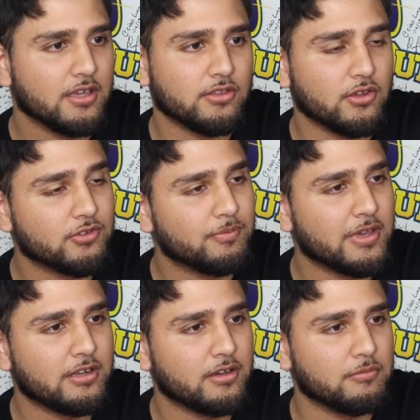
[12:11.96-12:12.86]
those are
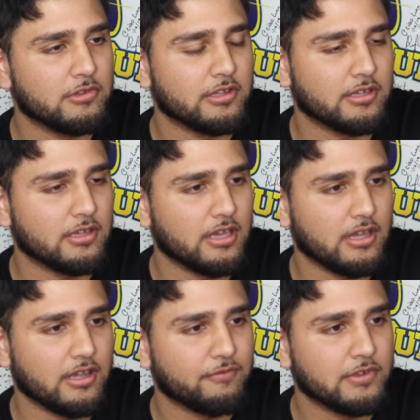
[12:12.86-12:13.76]
mad humbling.
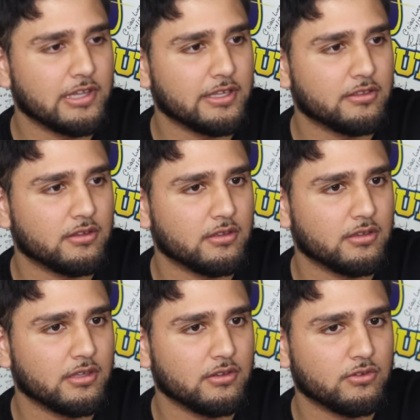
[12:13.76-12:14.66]
I feel like
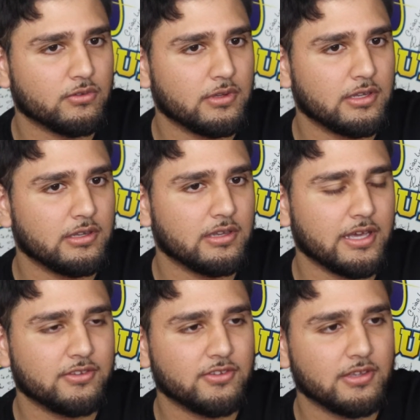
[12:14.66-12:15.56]
in 2019,
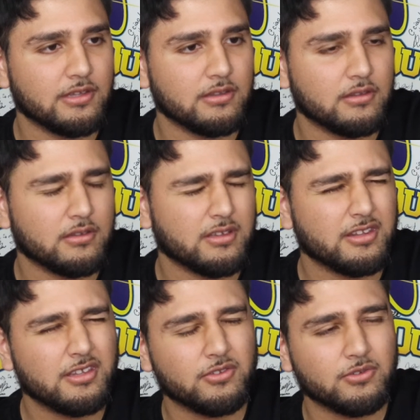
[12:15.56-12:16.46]
I
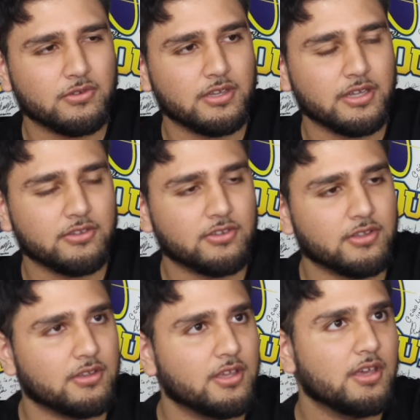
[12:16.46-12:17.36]
think it was 2019,
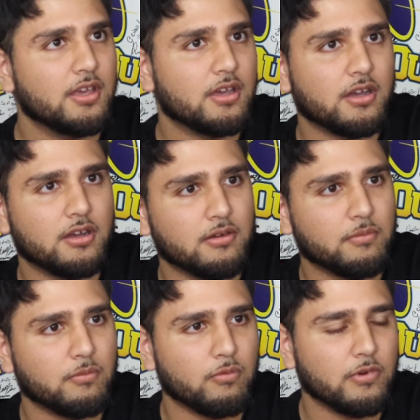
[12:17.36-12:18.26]

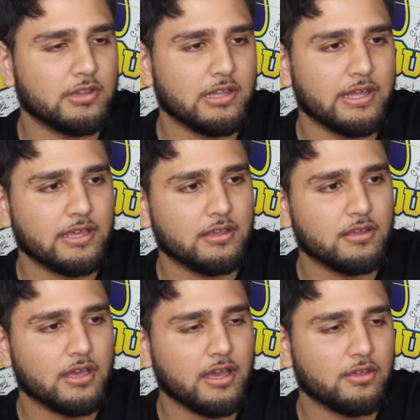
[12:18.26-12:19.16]
one like
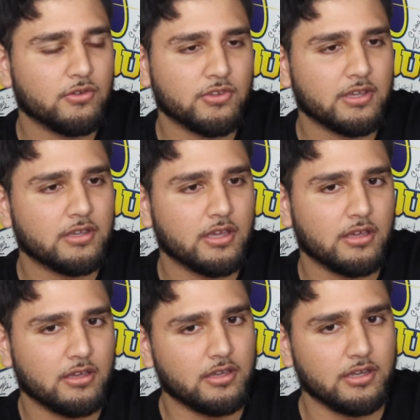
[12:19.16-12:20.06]
it was like
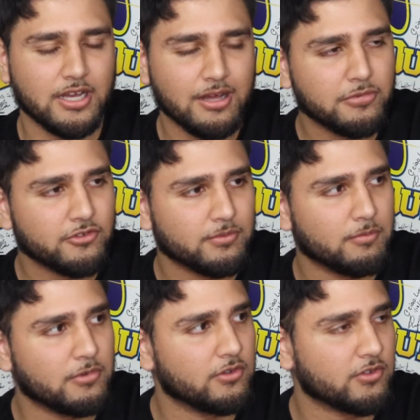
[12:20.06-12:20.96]
an
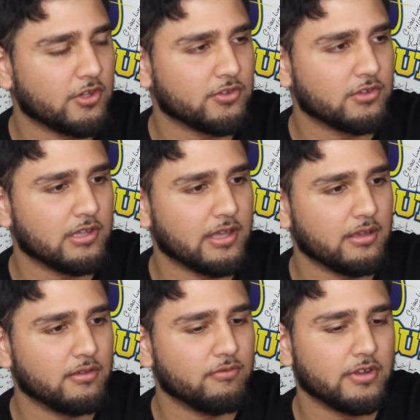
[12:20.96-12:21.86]
accomplishment, but it was also like
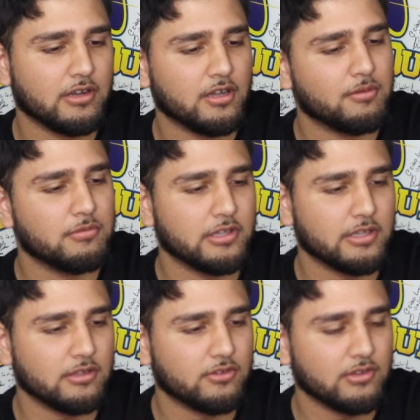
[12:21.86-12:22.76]
very
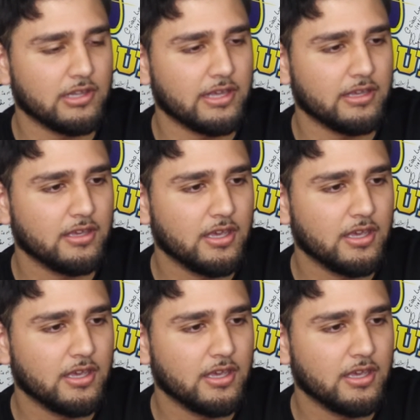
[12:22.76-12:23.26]
humbling to like